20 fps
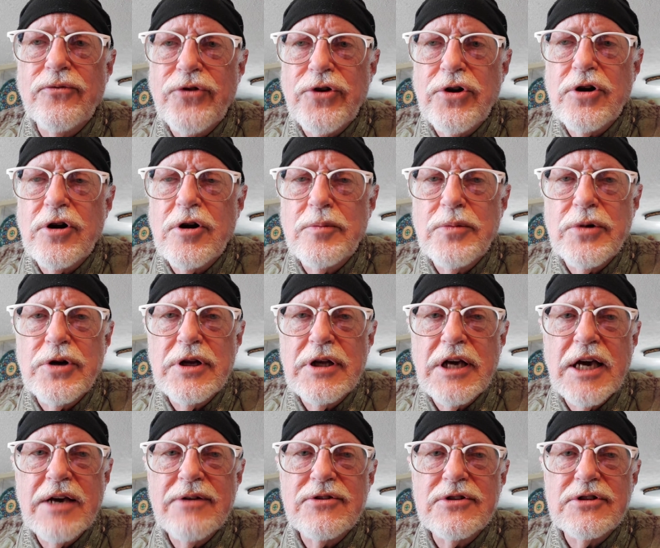fear, but He
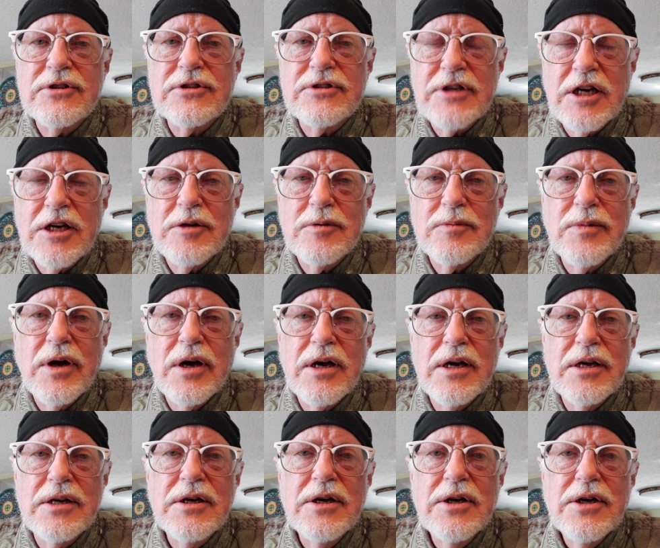gave us a sound
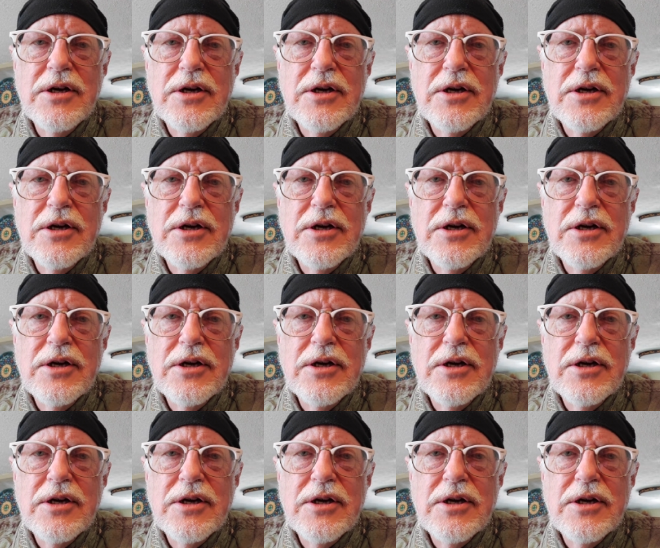mind.